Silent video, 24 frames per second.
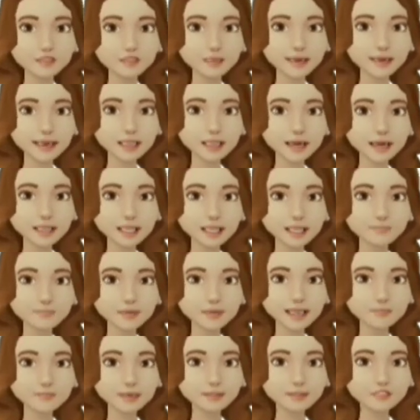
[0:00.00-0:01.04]
For all the
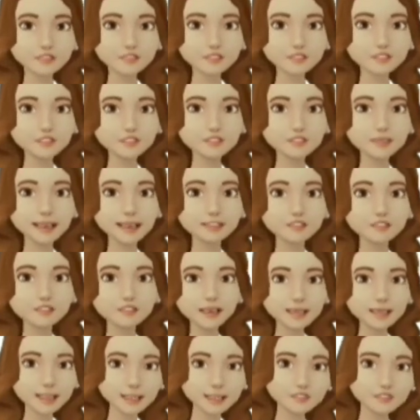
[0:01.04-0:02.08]
latest tips and
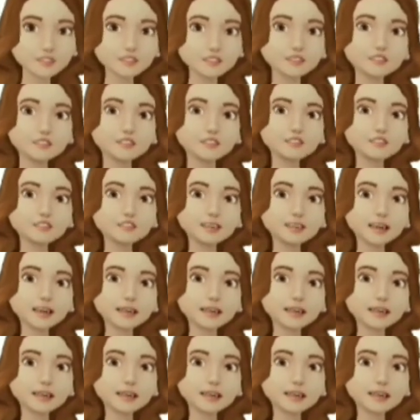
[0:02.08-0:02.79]
how-tos, subscribe to